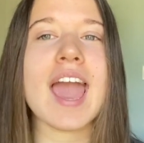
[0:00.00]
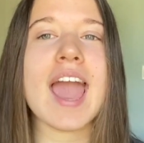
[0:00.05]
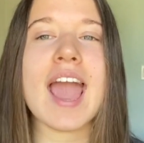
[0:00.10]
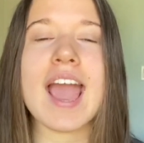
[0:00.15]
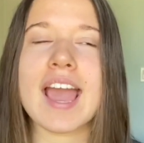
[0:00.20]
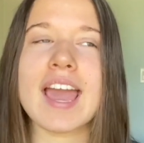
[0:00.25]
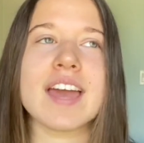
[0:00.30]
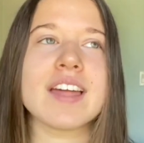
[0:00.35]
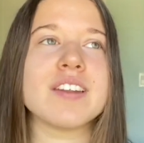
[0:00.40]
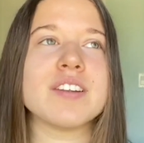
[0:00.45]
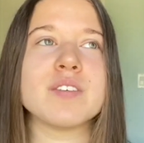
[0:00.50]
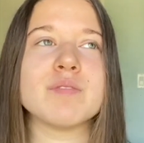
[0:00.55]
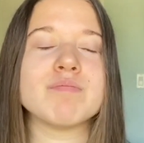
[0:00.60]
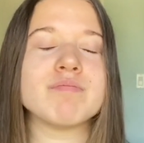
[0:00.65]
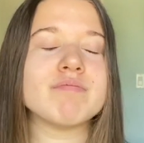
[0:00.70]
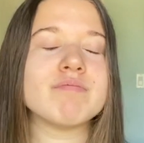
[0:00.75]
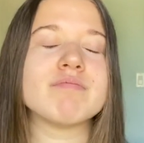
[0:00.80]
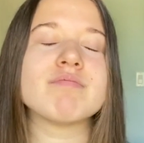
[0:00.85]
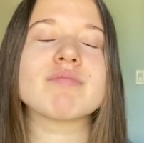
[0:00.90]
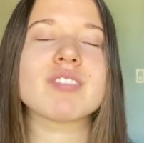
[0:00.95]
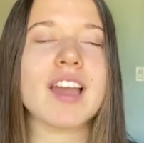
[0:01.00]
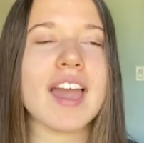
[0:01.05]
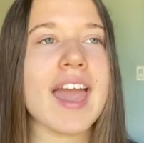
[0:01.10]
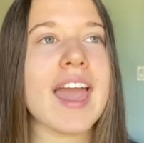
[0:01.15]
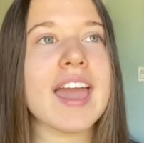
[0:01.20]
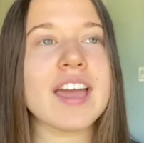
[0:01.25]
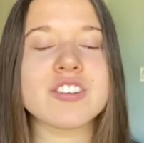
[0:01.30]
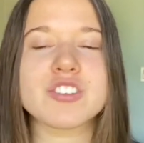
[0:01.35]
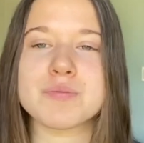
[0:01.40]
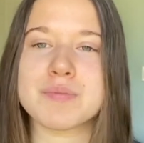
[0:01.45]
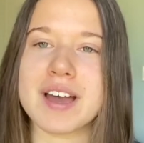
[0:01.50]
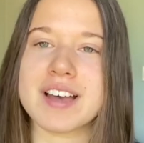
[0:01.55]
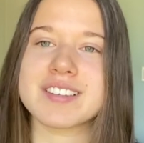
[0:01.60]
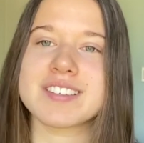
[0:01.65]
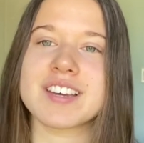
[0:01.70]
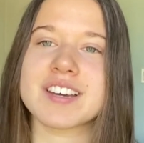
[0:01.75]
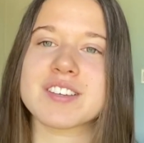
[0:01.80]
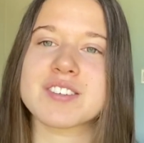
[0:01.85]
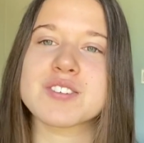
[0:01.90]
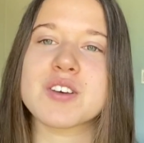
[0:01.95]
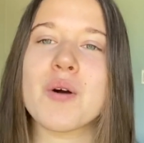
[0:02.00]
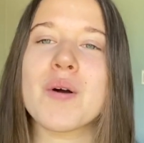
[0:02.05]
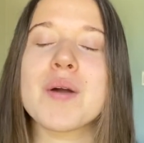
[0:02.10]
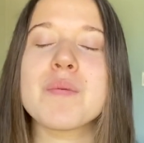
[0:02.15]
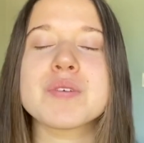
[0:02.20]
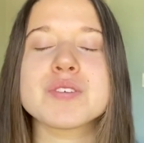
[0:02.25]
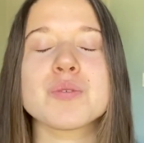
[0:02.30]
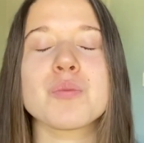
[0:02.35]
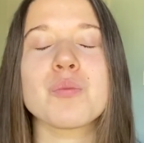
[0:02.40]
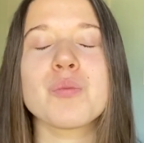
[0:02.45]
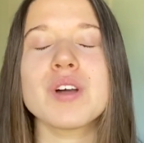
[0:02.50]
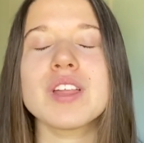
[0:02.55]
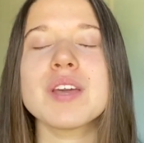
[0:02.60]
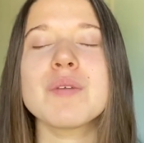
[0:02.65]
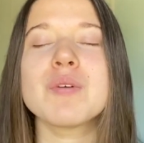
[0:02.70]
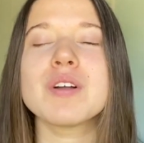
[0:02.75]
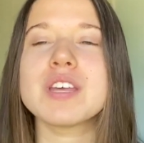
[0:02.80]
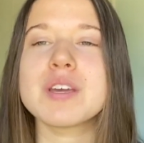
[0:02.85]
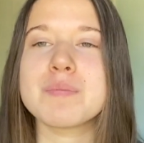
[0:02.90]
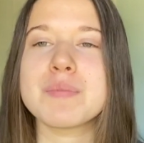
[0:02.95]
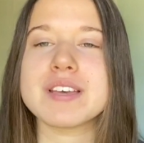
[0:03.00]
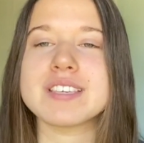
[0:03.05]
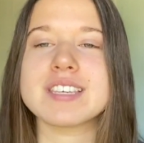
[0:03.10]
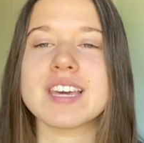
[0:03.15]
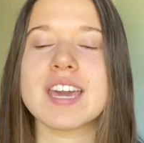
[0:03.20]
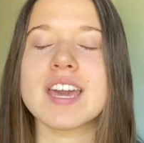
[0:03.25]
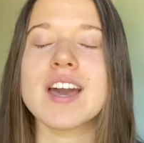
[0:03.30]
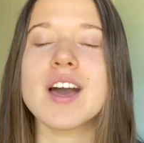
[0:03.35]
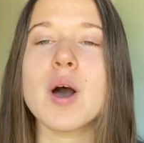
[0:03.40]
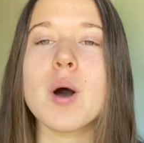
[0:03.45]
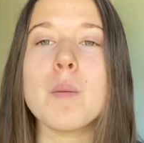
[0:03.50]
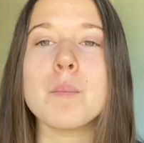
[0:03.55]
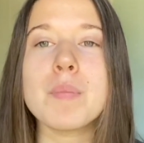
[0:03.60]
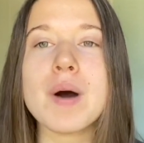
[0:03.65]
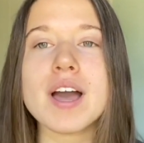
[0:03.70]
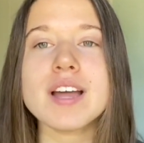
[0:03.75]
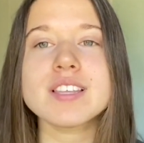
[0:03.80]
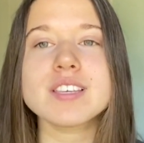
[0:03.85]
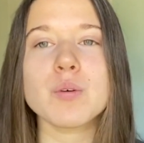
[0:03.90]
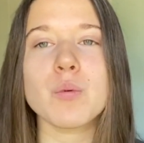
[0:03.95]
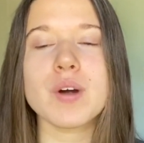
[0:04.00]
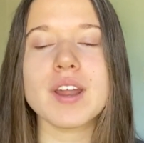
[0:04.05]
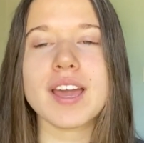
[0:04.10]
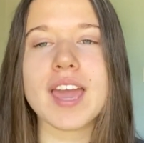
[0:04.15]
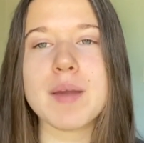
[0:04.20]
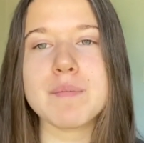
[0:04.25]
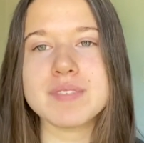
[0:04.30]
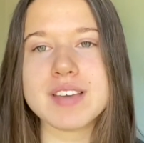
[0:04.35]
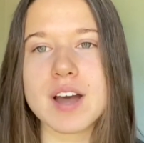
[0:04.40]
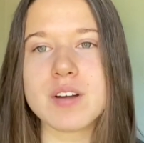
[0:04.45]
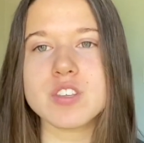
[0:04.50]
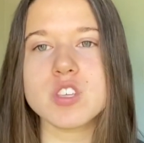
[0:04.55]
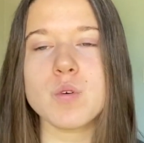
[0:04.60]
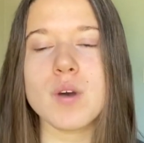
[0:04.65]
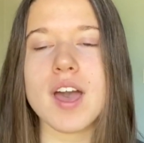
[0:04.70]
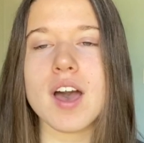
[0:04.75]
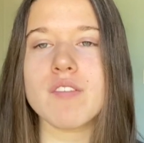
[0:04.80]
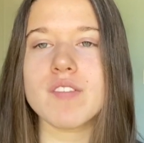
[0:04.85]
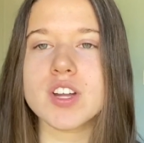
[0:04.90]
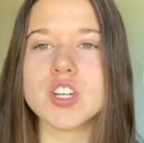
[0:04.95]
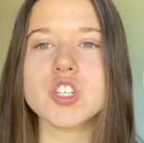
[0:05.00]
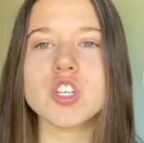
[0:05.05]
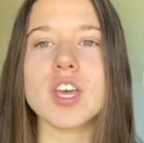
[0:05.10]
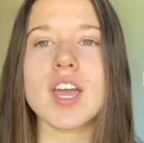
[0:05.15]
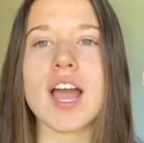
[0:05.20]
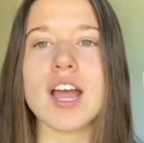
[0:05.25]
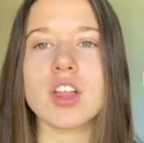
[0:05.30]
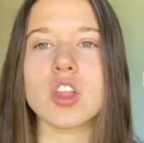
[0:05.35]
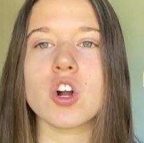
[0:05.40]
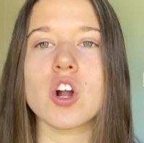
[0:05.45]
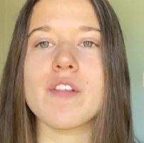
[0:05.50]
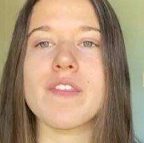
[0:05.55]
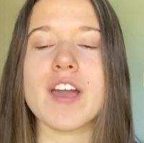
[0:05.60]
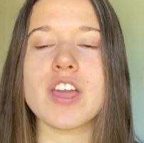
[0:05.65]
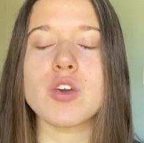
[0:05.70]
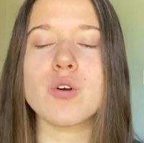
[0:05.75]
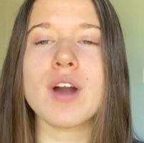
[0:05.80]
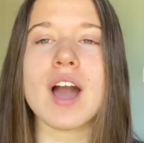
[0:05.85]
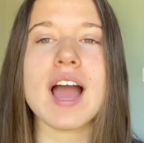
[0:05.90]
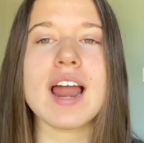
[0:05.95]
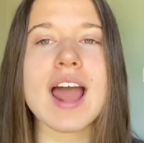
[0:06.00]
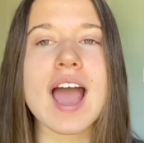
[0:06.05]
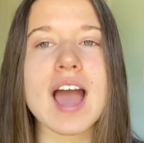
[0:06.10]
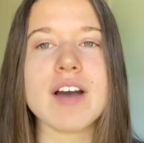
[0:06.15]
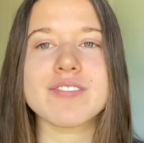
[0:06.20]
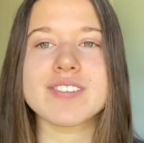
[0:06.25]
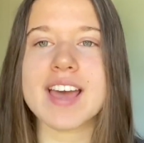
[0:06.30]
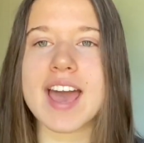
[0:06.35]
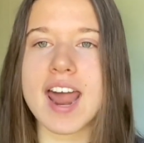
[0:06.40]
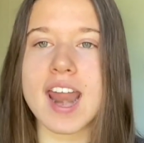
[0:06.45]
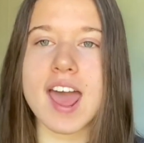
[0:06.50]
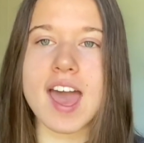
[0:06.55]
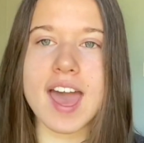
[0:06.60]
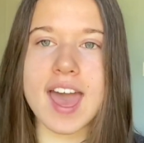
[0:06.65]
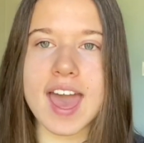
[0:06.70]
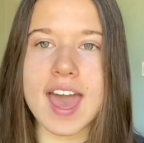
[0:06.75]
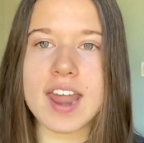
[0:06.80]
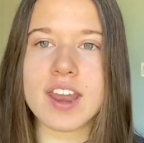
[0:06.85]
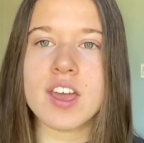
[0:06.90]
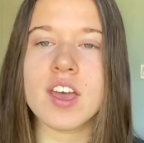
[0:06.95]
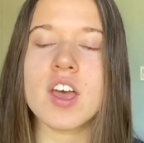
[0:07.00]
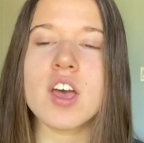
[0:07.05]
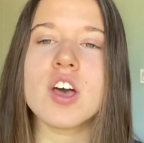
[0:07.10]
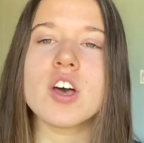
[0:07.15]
and gymnastics. So it was really, really busy. But when it came down to it, eventually I learned that you kind of have to edit ahead.